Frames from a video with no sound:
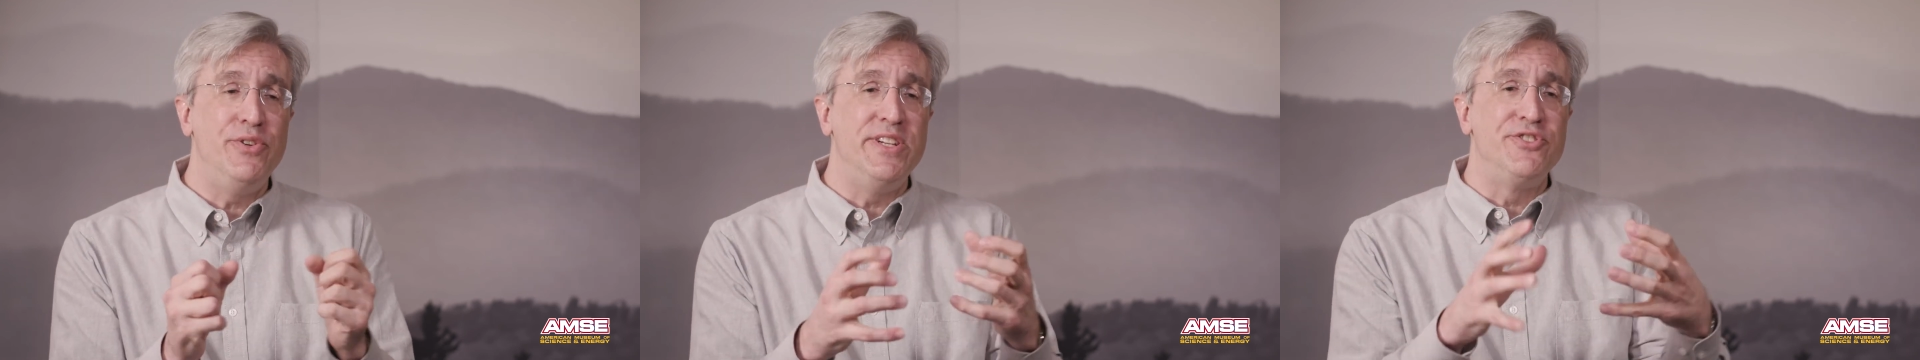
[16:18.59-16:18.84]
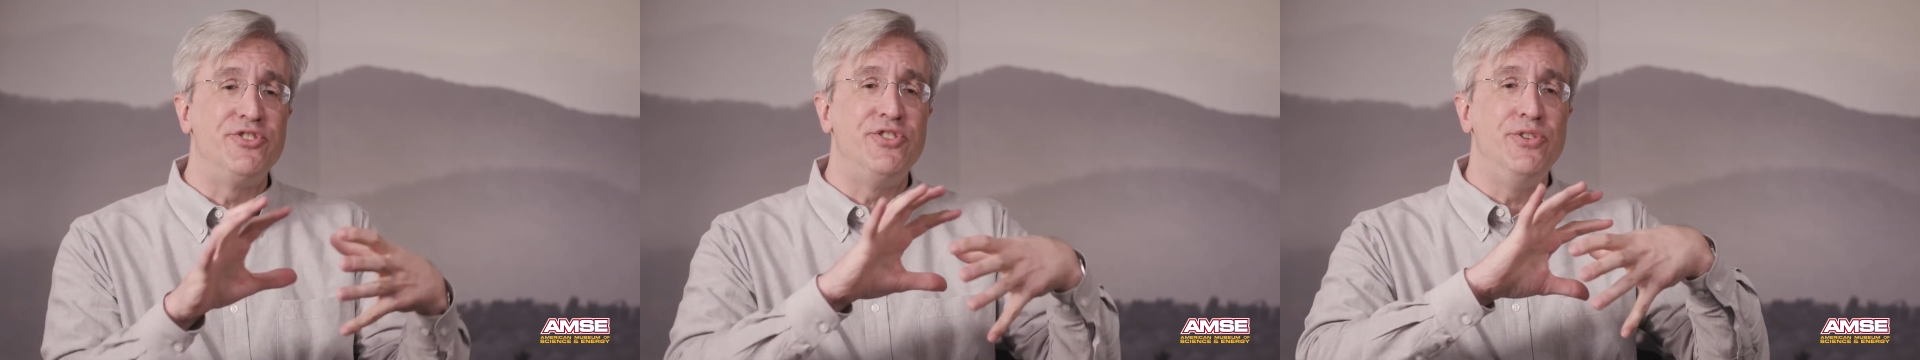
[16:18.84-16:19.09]

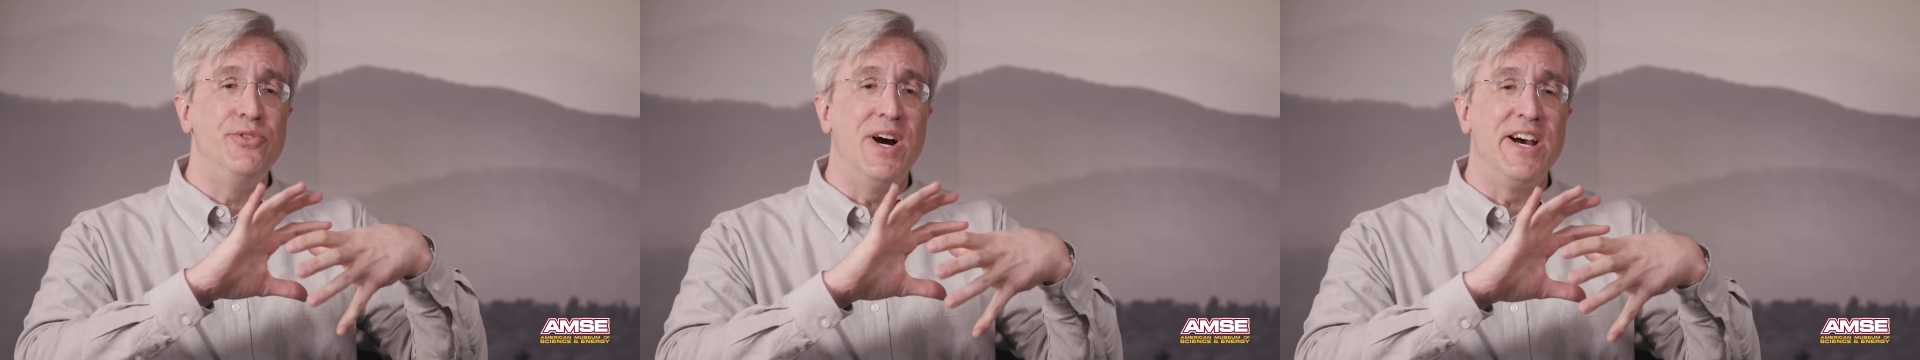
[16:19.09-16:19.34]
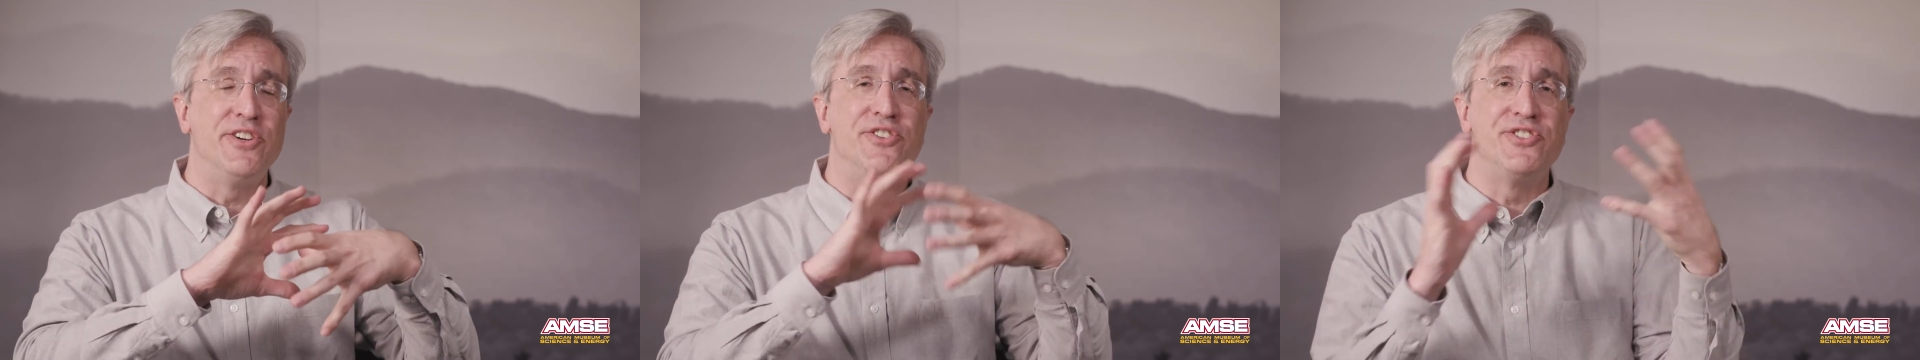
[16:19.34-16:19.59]
is to
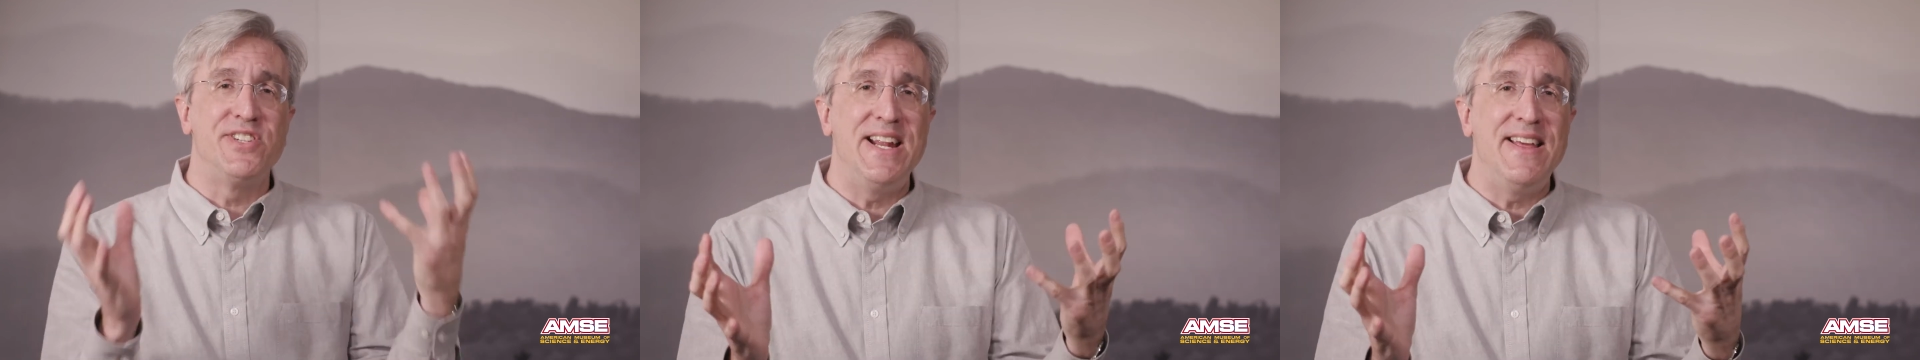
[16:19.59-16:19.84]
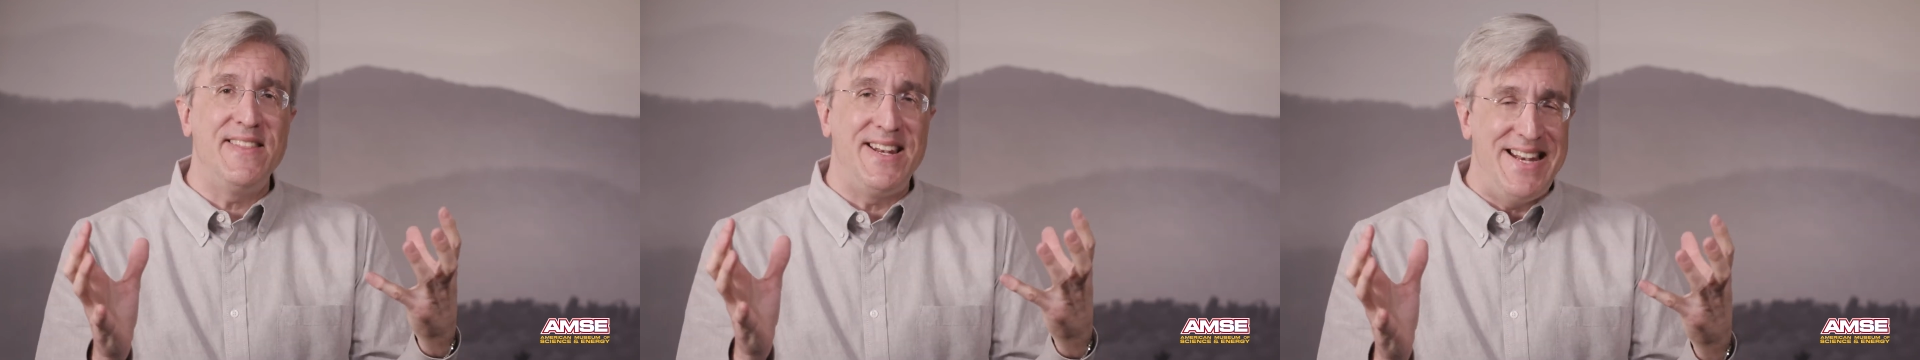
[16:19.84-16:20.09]

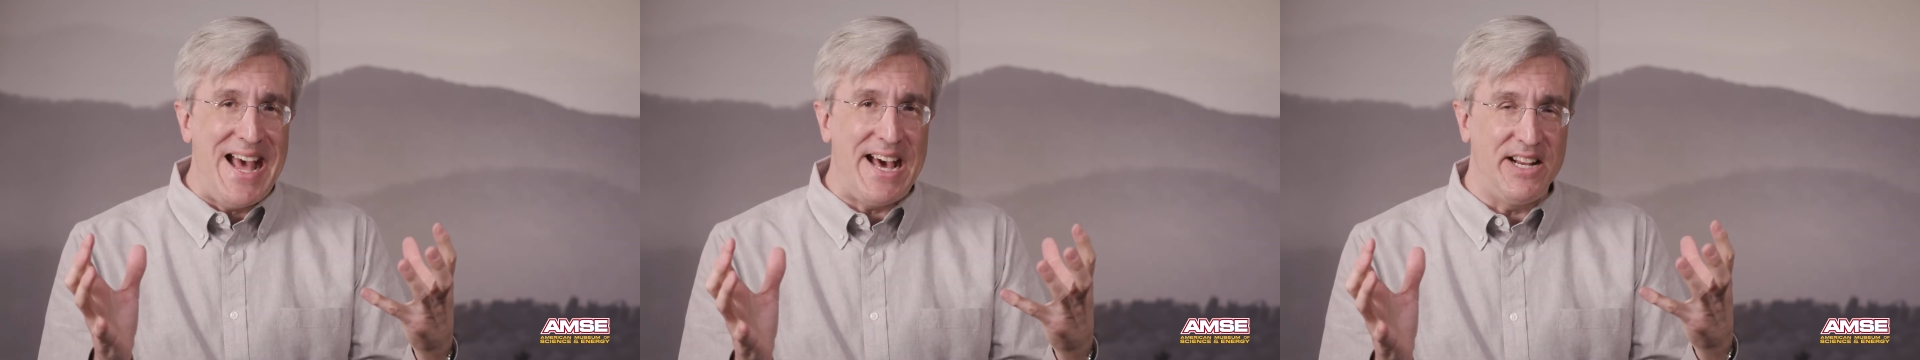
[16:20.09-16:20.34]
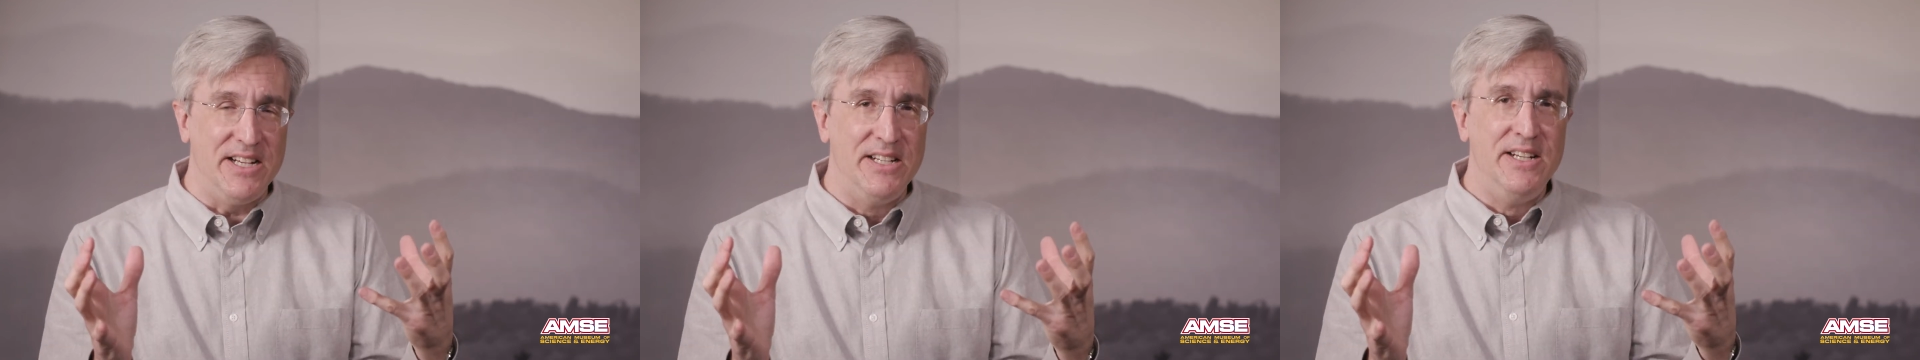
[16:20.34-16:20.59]
understand the
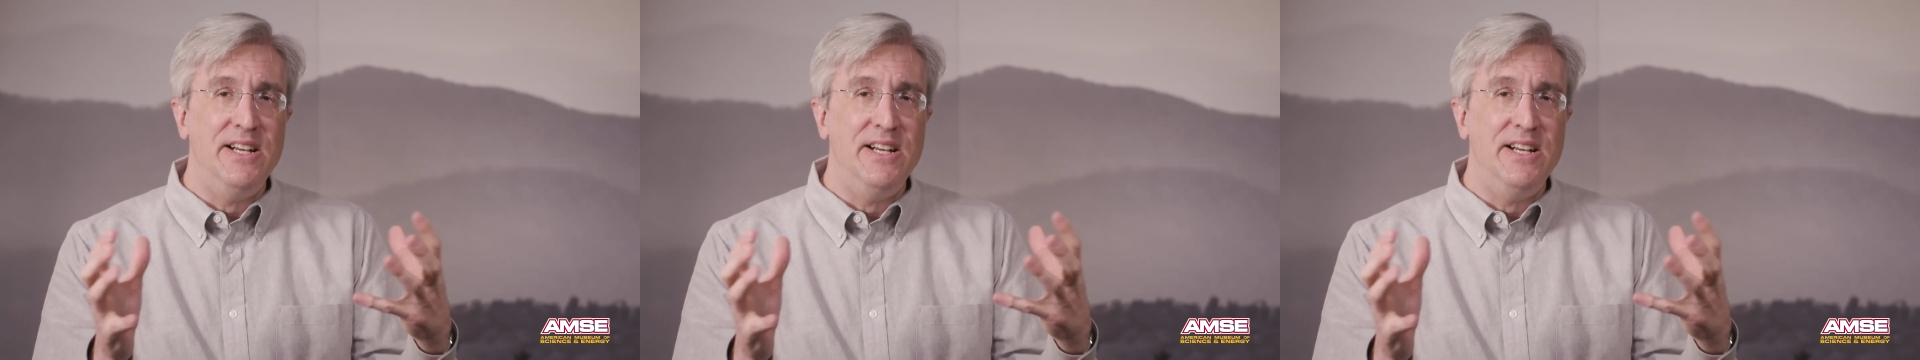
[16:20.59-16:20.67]
data